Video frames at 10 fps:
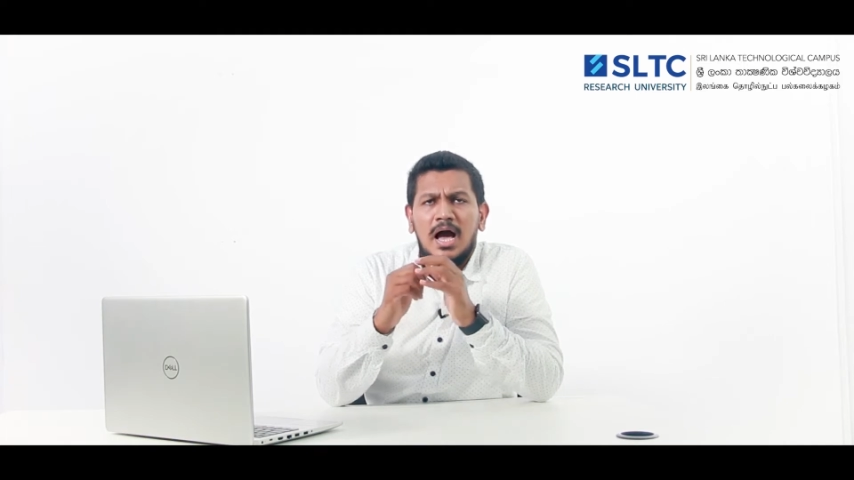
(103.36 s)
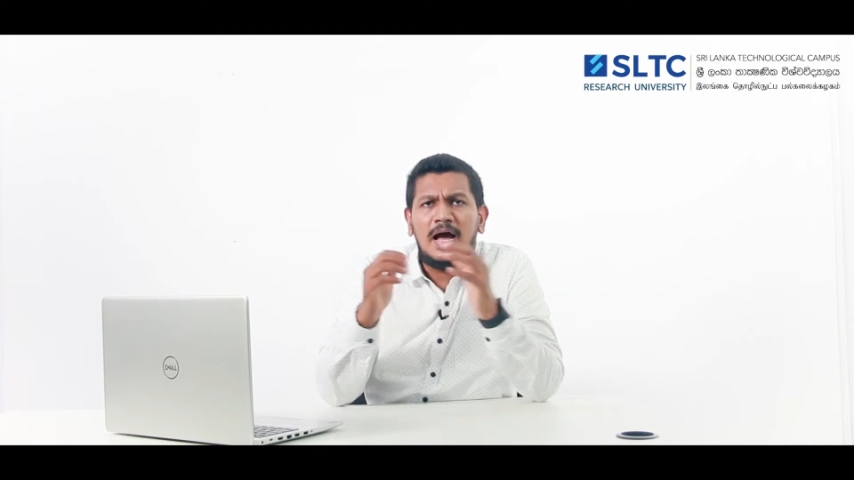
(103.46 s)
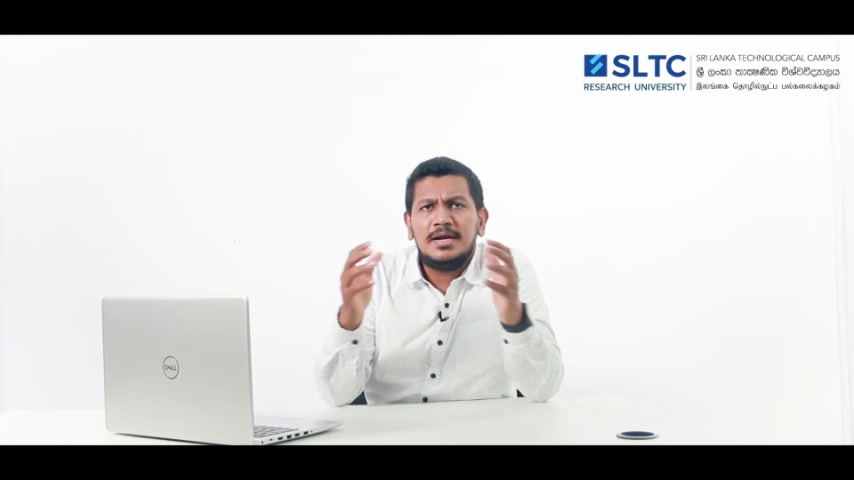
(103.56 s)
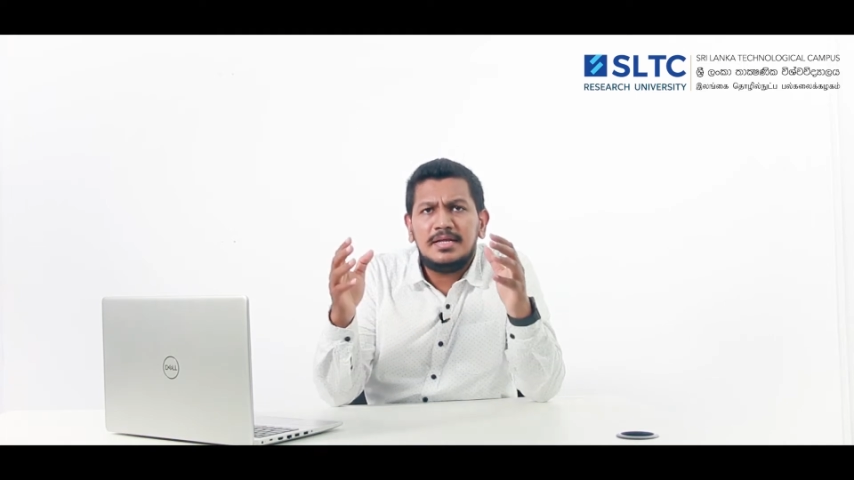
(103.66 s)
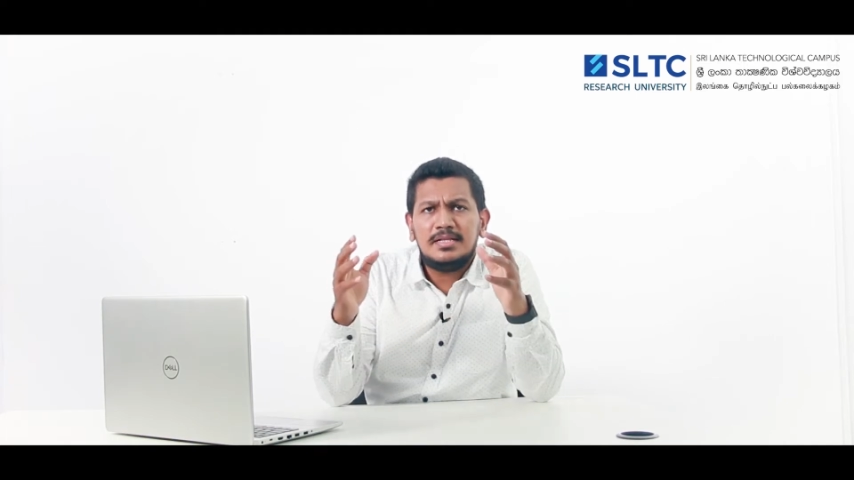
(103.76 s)

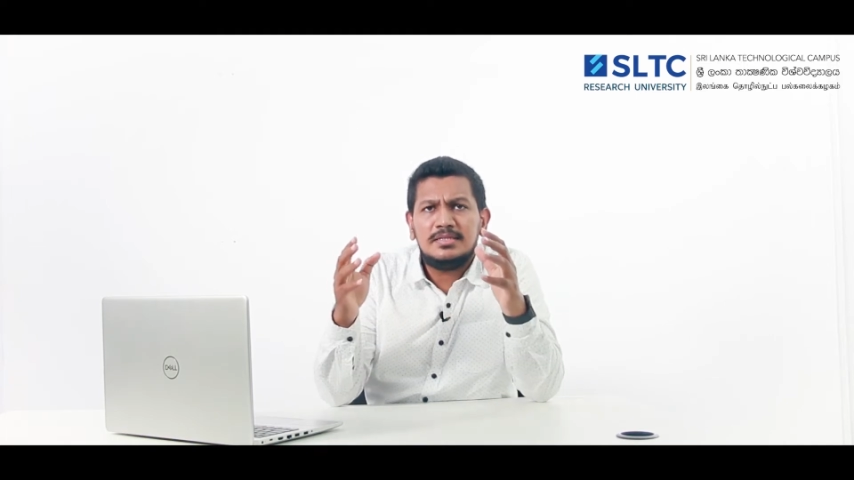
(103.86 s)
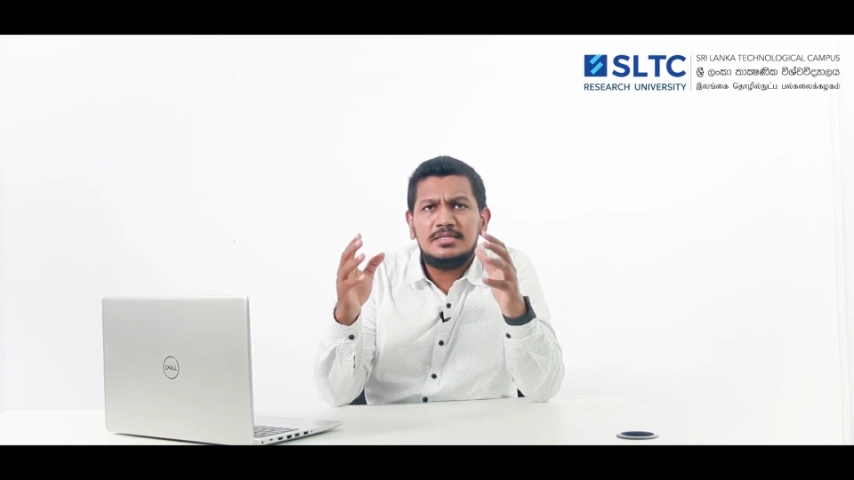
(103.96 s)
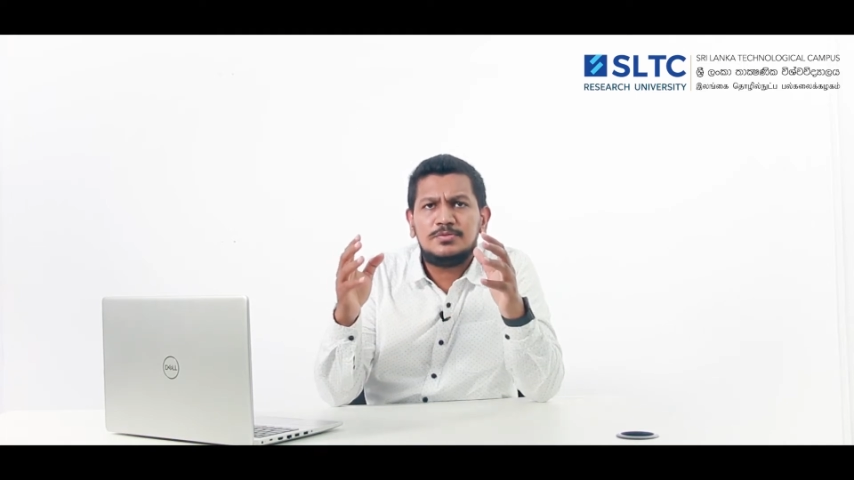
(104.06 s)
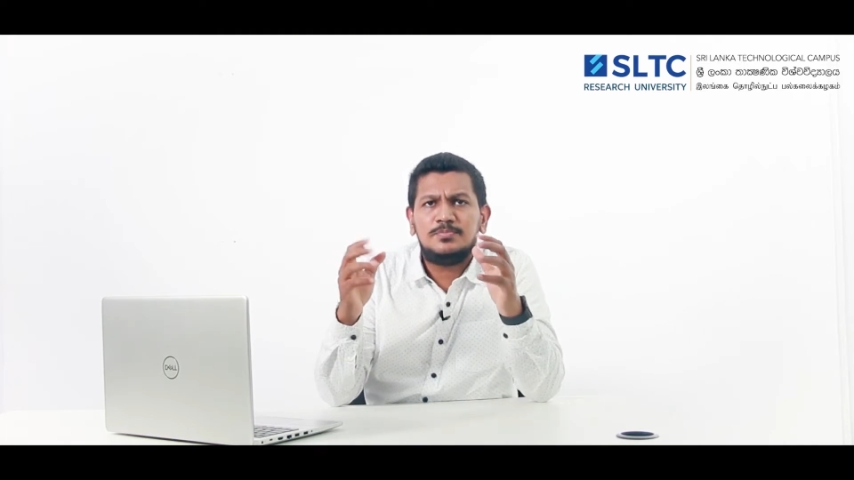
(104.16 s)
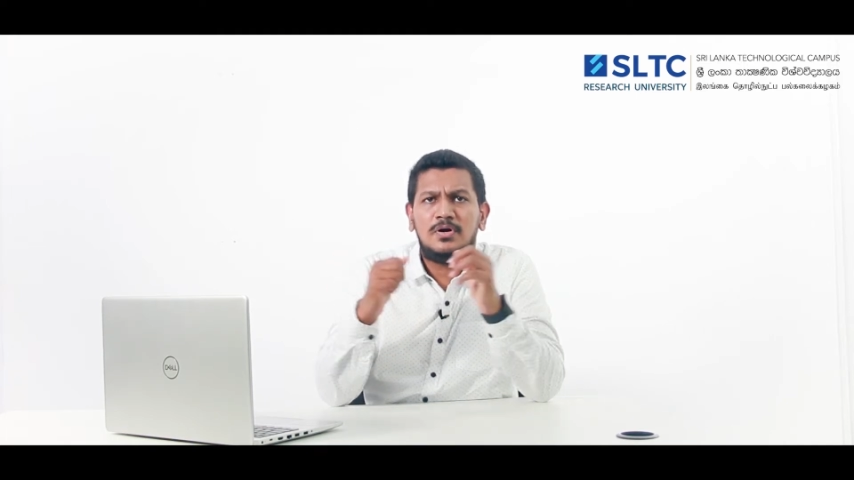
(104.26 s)
Until
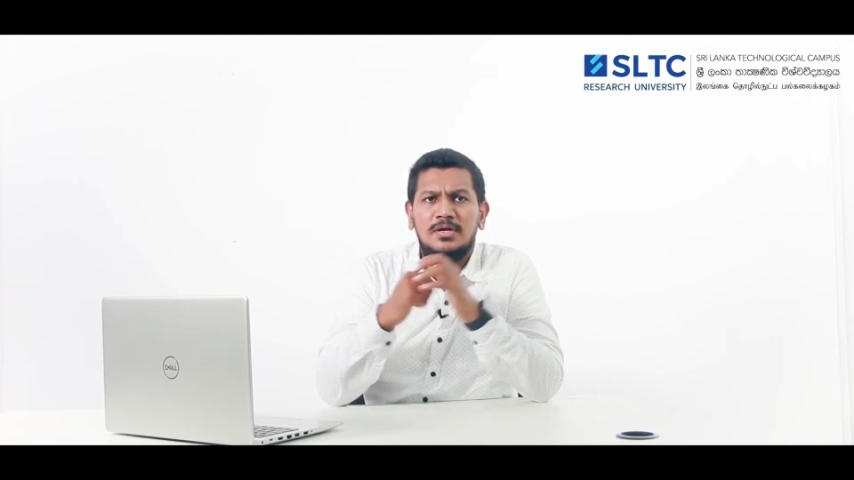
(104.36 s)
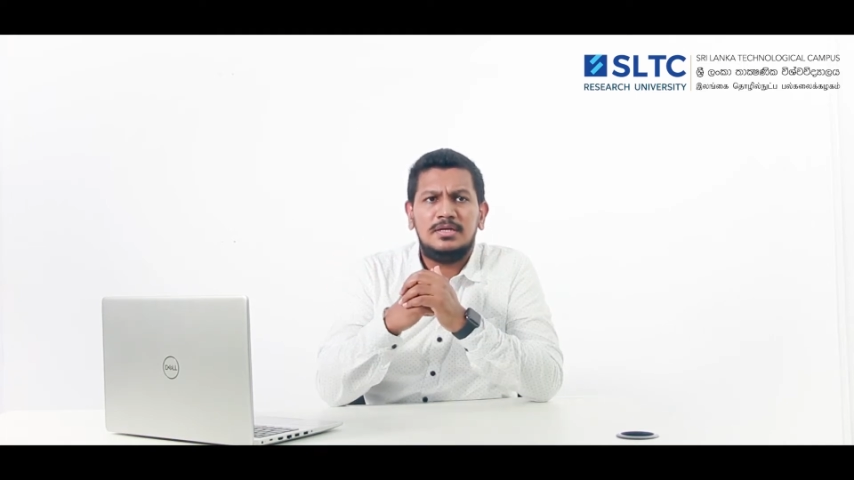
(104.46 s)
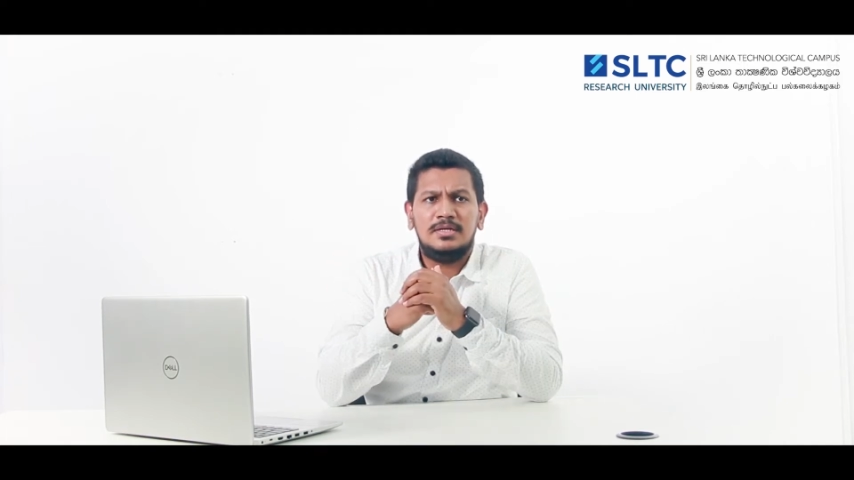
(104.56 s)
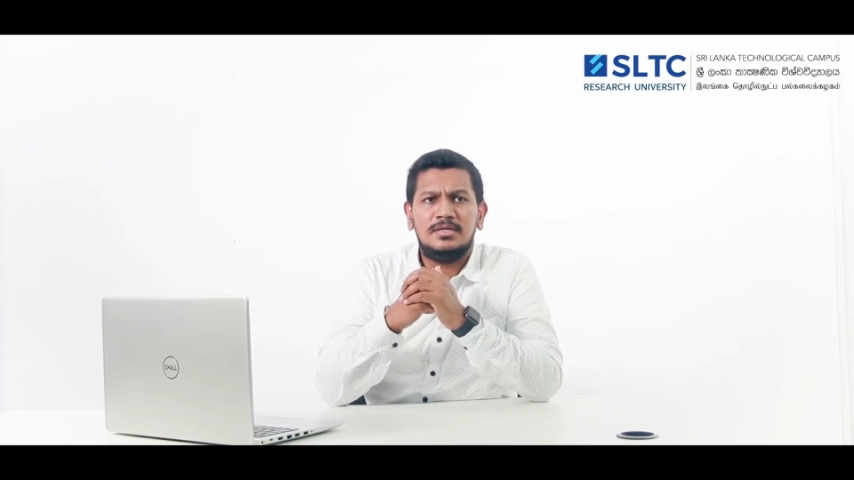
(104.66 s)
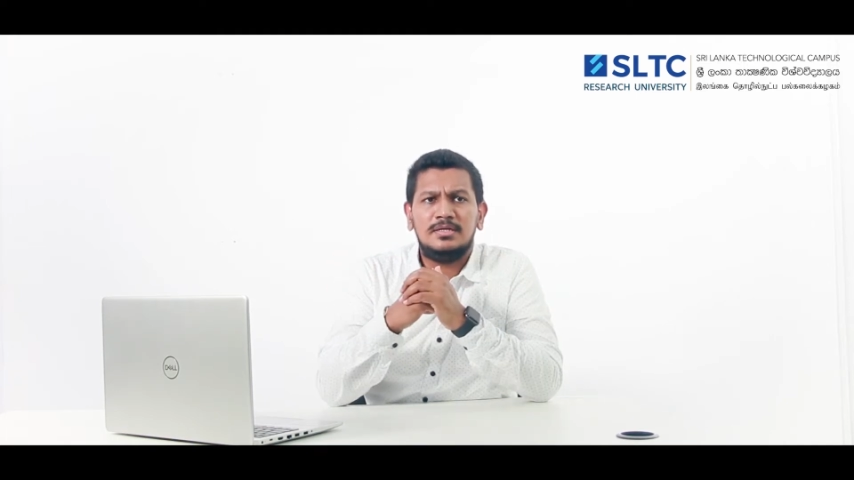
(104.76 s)
this
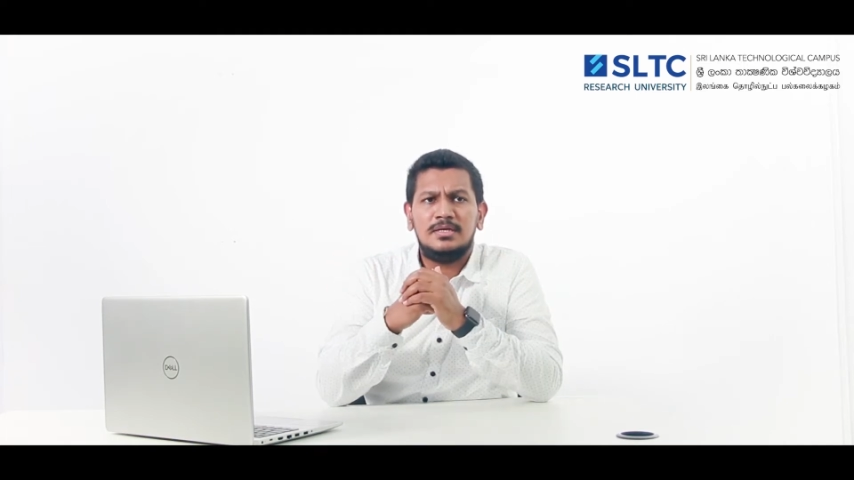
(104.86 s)
point,